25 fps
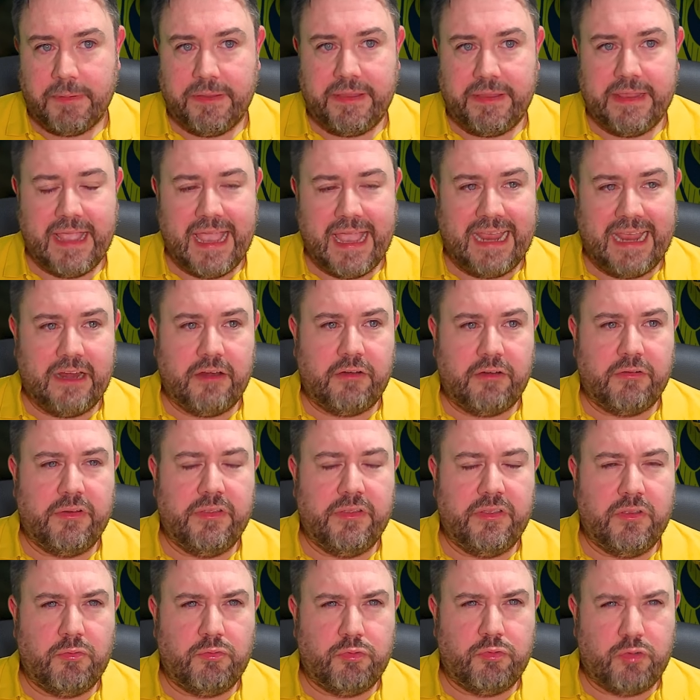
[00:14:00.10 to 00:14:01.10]
the anger
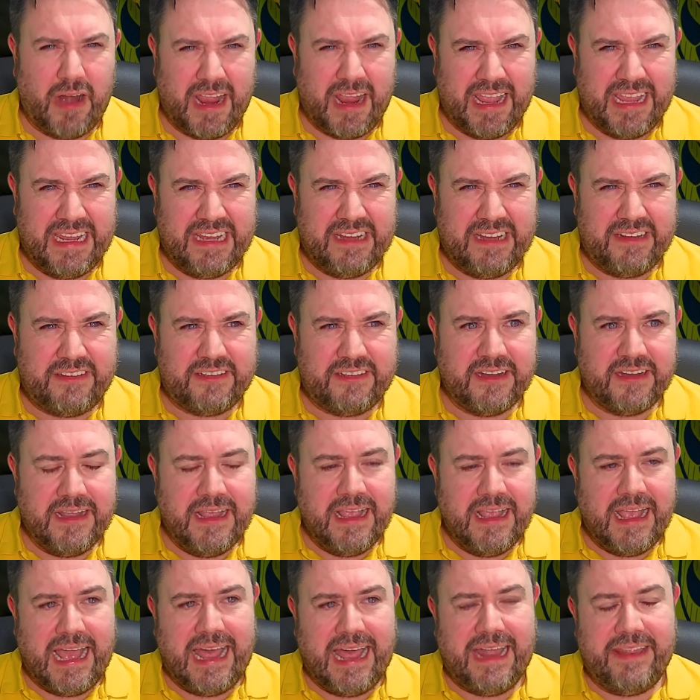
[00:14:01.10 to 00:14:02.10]
and the rage
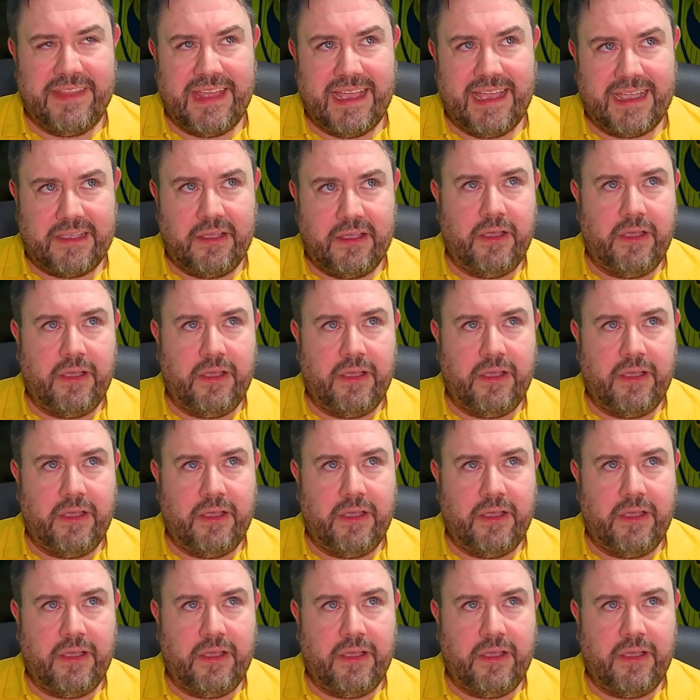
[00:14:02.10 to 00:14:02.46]
and that